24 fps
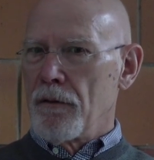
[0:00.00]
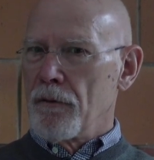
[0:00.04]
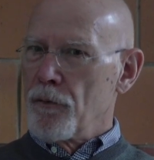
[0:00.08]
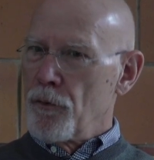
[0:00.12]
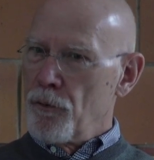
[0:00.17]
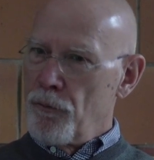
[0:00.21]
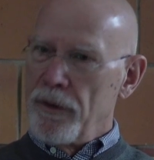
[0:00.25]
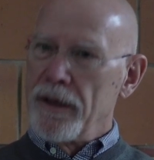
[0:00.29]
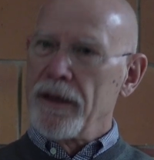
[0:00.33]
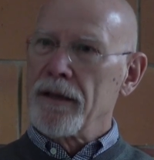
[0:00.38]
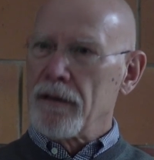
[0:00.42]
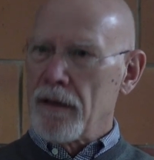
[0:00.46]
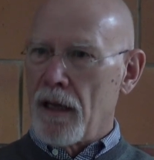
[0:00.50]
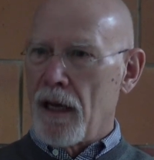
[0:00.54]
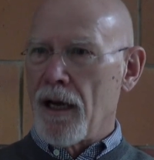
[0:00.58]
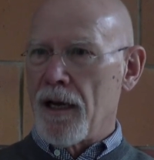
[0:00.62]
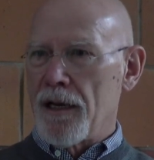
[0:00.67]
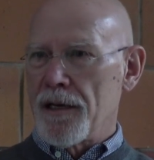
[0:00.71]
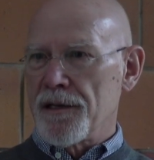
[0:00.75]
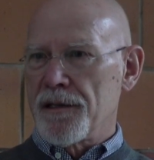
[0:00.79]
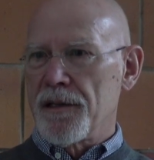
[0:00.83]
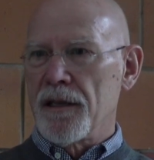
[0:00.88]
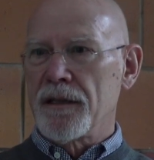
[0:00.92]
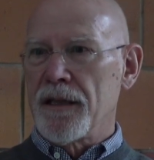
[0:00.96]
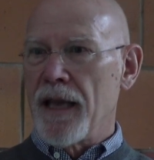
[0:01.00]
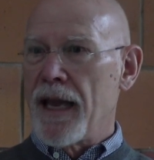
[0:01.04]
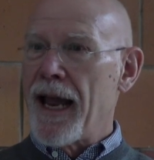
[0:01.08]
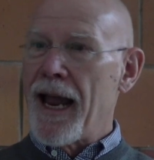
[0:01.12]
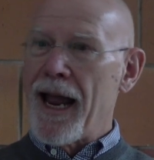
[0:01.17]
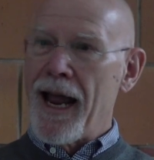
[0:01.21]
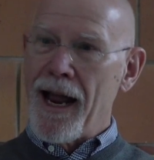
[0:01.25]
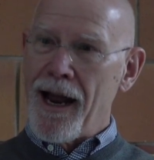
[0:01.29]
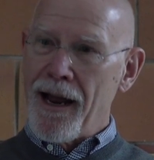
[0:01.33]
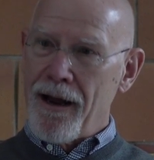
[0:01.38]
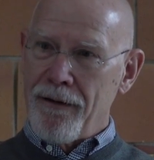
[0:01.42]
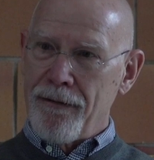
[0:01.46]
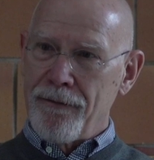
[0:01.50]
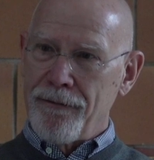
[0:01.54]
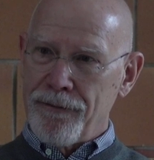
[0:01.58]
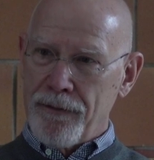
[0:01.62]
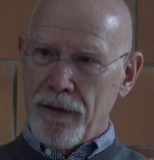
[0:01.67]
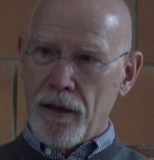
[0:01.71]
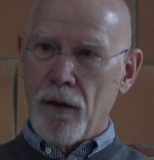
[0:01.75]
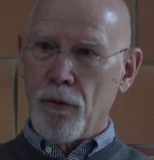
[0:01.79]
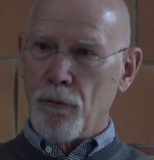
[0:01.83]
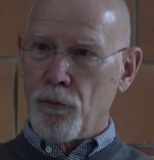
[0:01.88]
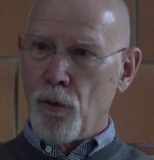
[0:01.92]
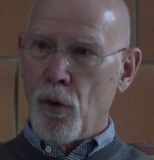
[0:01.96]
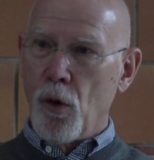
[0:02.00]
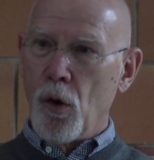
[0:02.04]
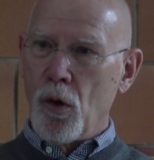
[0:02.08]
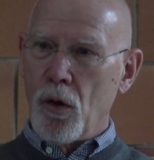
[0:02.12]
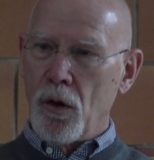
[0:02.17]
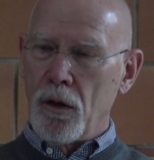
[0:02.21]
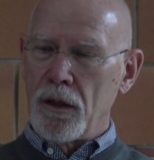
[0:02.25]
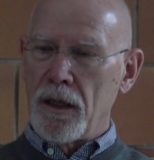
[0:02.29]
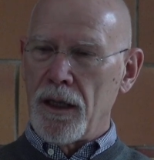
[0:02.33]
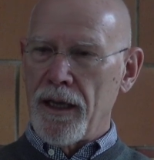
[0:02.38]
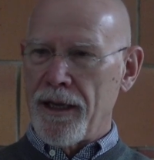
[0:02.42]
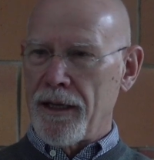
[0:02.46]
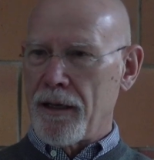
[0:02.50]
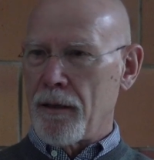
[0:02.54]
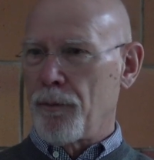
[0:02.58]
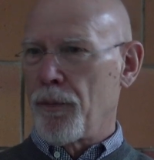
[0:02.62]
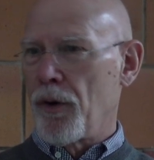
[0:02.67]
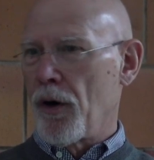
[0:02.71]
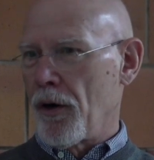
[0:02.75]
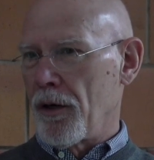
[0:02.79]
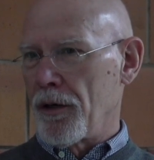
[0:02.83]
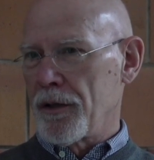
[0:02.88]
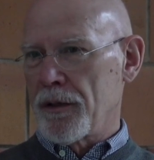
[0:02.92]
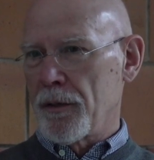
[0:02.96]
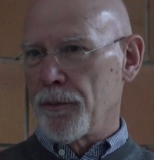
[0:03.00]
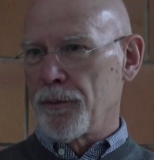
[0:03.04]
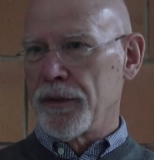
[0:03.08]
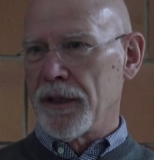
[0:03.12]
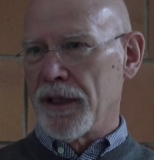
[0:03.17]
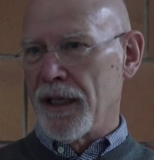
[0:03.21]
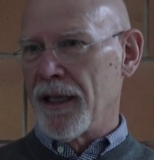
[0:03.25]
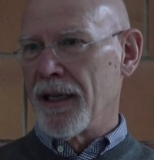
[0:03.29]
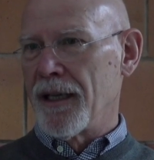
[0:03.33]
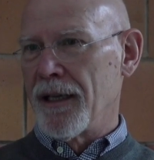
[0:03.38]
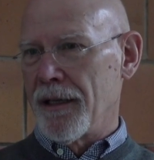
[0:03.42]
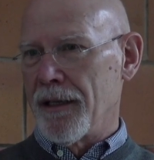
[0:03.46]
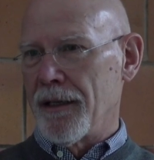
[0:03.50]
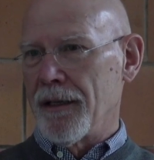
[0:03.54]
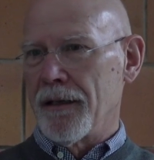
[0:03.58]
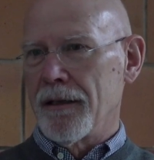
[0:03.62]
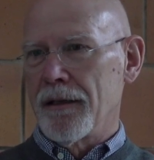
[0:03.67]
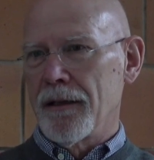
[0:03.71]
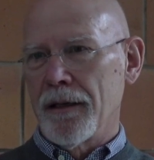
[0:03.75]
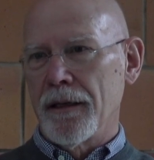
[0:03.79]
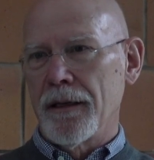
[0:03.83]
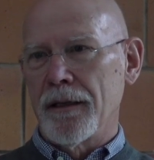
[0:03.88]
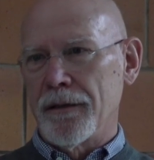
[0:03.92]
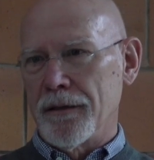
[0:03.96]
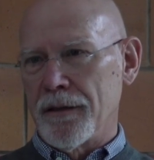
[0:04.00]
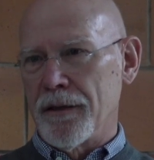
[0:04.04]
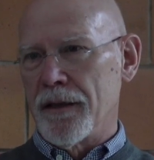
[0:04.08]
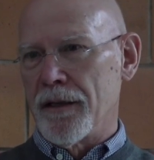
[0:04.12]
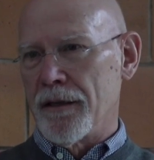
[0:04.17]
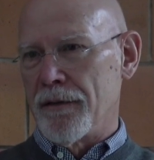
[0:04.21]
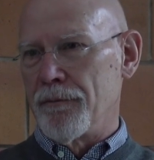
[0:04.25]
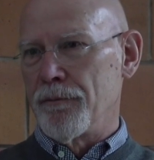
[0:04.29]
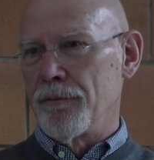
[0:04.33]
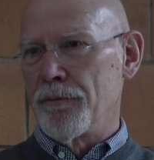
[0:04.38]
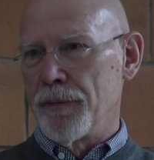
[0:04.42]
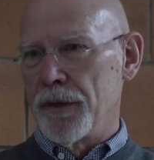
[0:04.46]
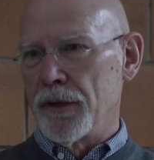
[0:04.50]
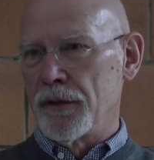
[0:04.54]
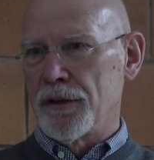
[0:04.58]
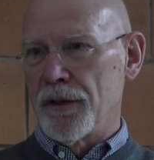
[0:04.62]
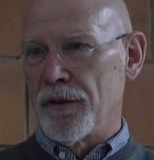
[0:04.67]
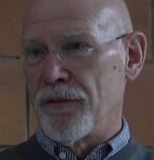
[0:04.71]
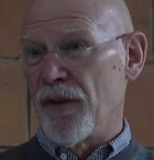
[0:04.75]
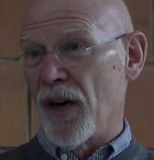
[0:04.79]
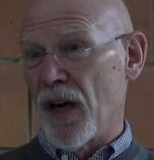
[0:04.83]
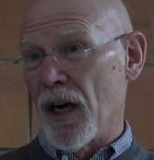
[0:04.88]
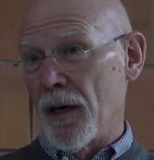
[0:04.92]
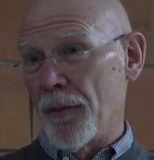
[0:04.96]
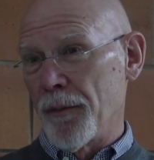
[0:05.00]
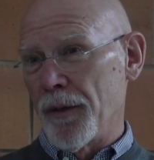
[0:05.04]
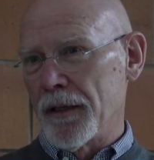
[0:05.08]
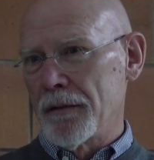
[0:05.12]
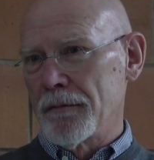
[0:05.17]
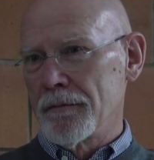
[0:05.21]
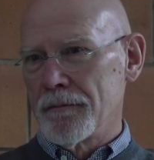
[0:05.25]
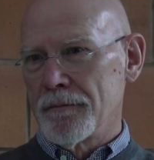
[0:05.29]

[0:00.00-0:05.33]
realized that they have a role and a part to play in the built environment.